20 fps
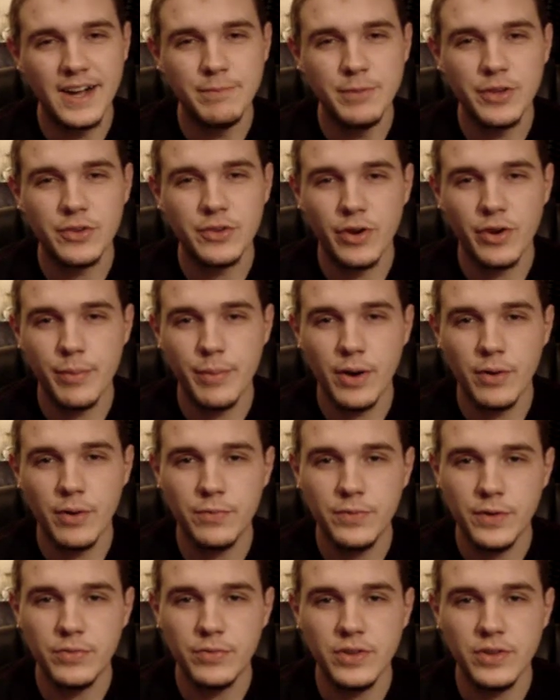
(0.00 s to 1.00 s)
It's only about
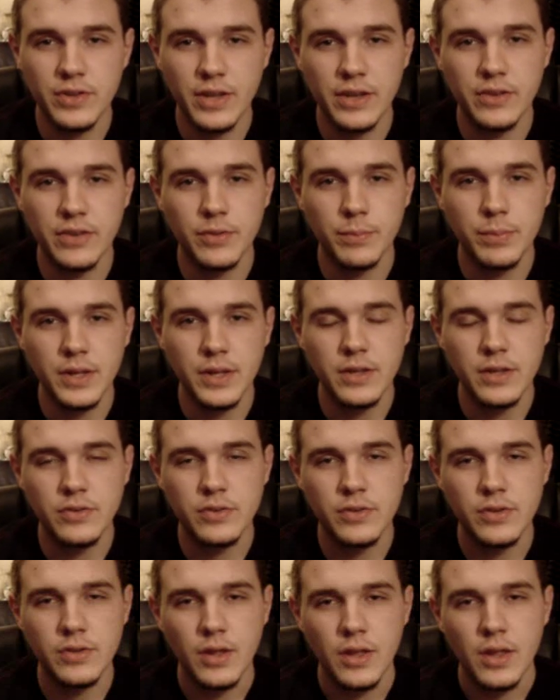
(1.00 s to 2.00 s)
50 cents a
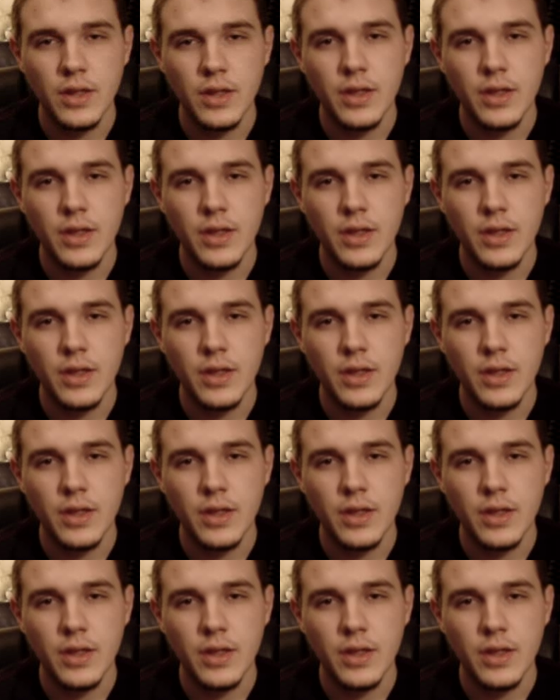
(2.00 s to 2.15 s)
piece.